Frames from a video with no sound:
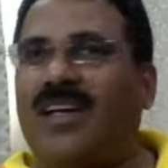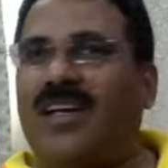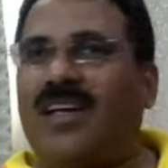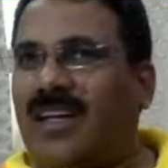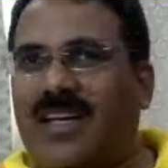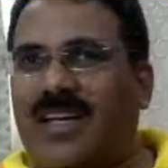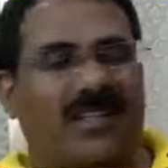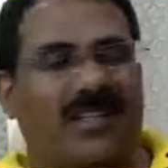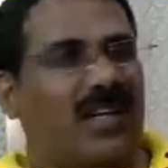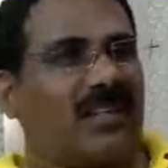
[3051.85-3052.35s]

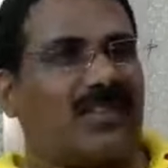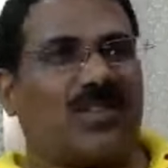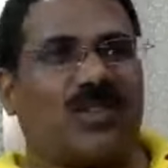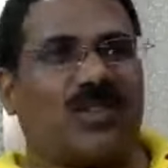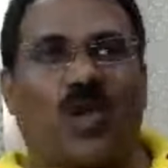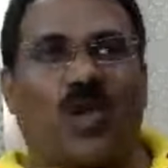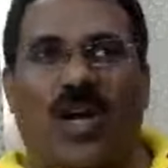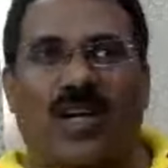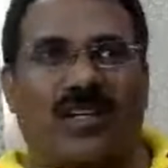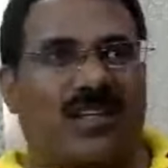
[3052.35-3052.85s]
He does
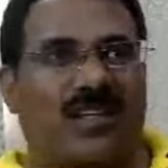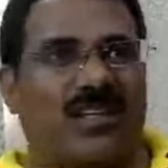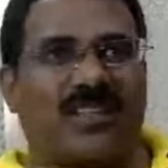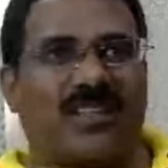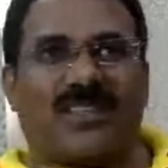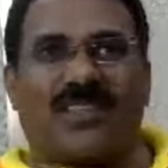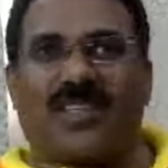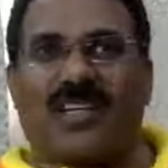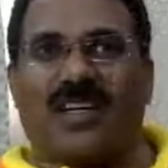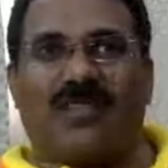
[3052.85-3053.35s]
not
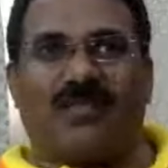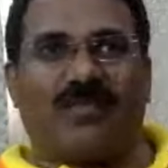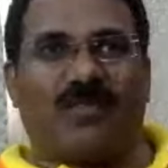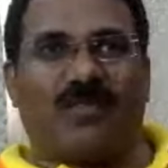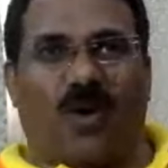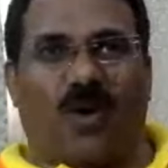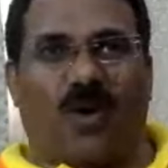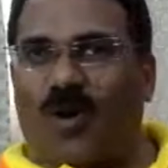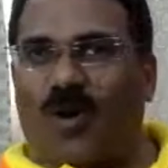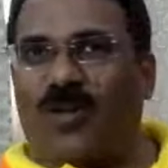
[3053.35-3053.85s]
deserve
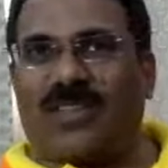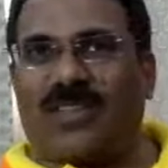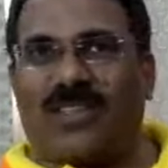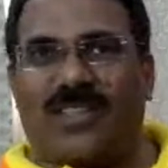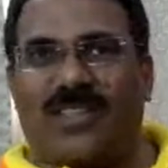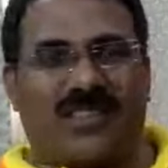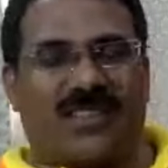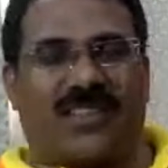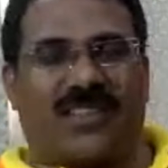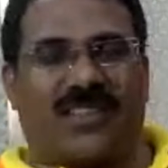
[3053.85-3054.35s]
all
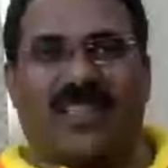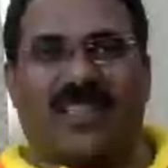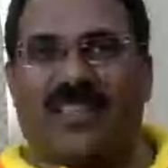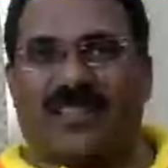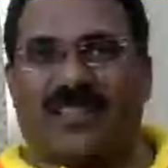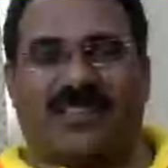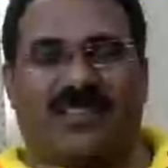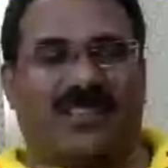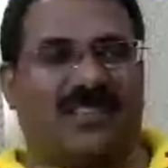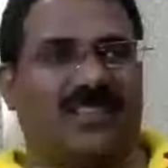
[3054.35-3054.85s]
these
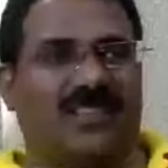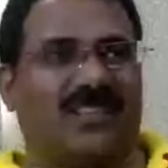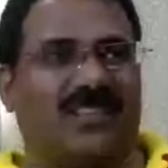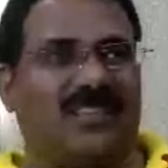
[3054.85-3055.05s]
things.